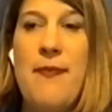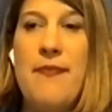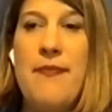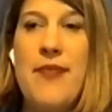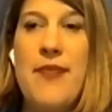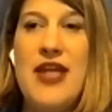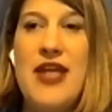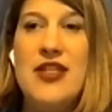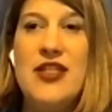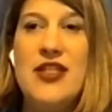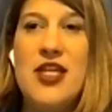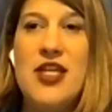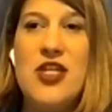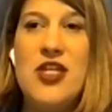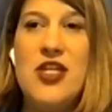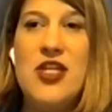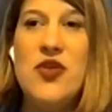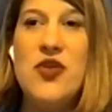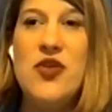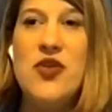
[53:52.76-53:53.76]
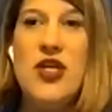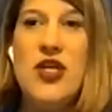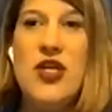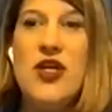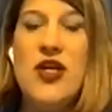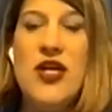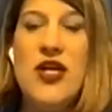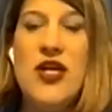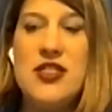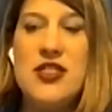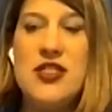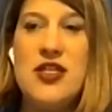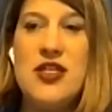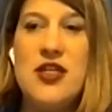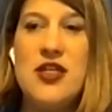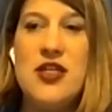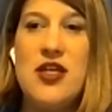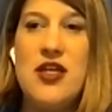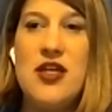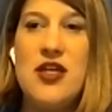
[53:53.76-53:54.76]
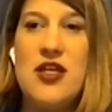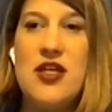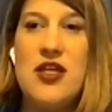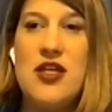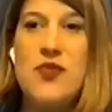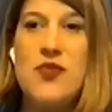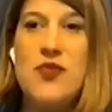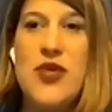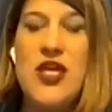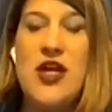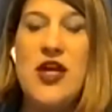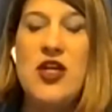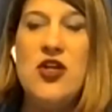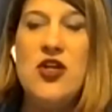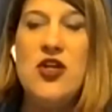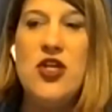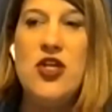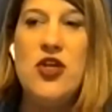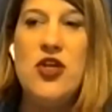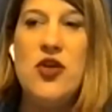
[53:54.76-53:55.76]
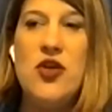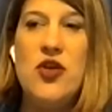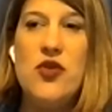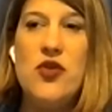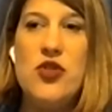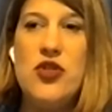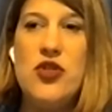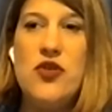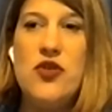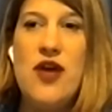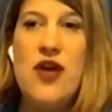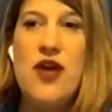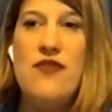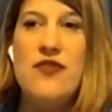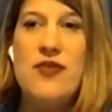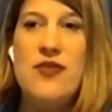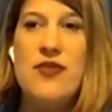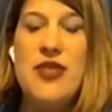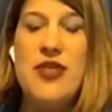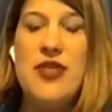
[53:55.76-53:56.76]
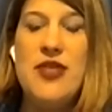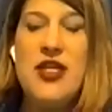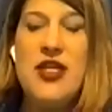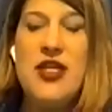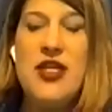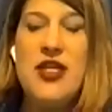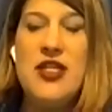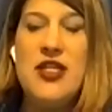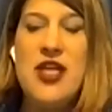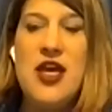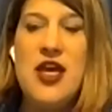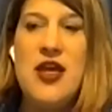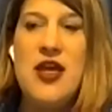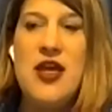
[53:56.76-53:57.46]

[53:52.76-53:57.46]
Madeline, can you hear us? Because we cannot hear you. Do you have something to say?